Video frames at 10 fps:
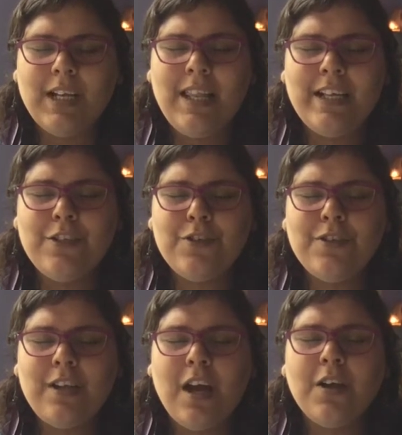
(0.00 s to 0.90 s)
Let your
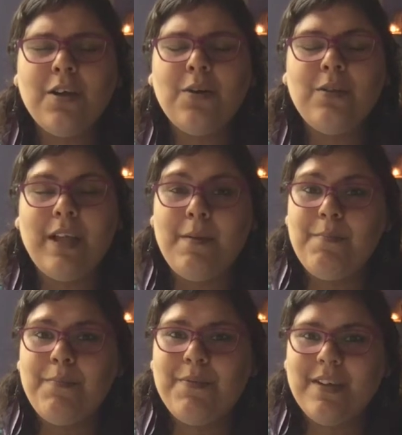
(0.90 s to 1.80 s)
tongue go
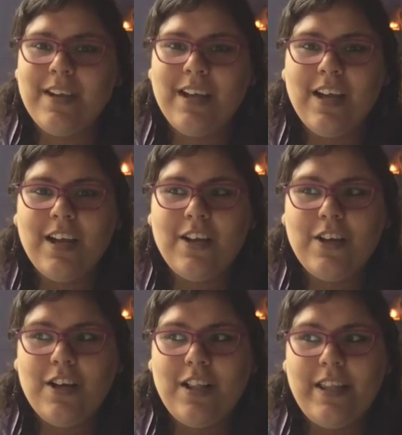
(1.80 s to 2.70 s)
limp.
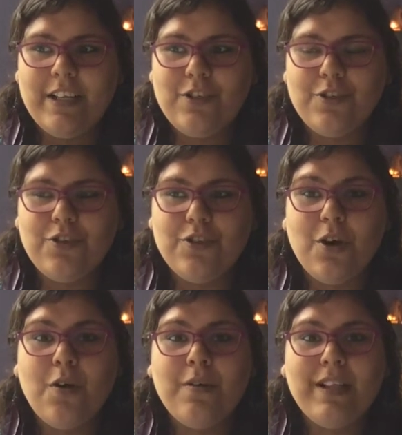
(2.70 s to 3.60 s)
Let your
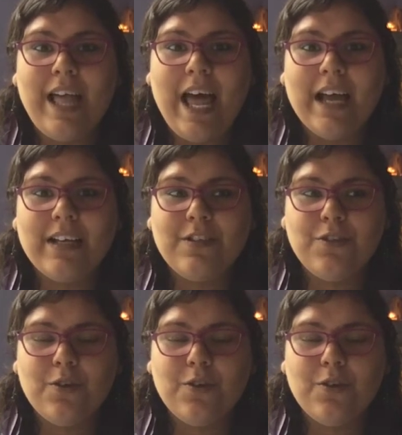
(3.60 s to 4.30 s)
jaw relax,